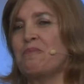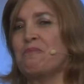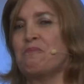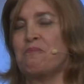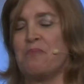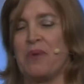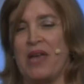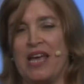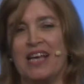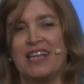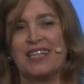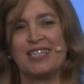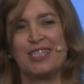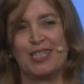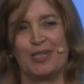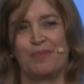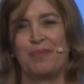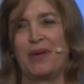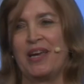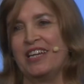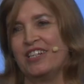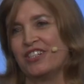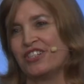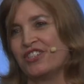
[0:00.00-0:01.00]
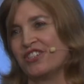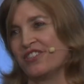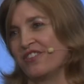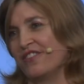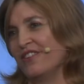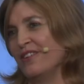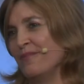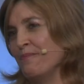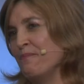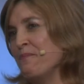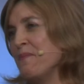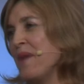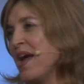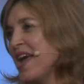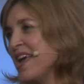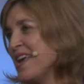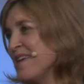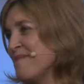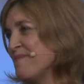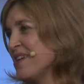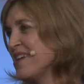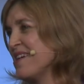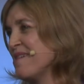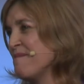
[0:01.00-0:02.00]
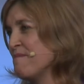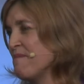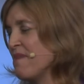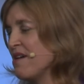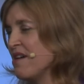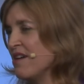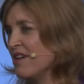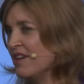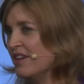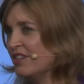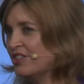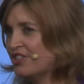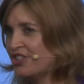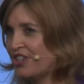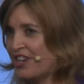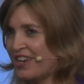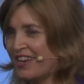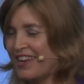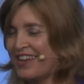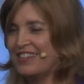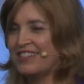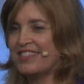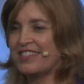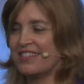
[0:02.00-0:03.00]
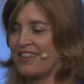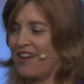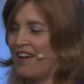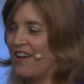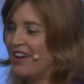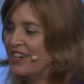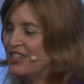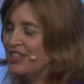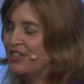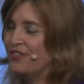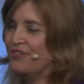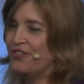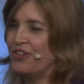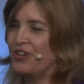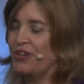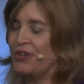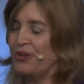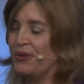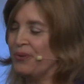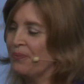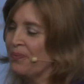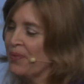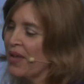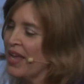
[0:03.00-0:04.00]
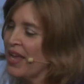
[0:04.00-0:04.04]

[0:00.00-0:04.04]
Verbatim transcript: the bigger speech that may be emerging inside of you?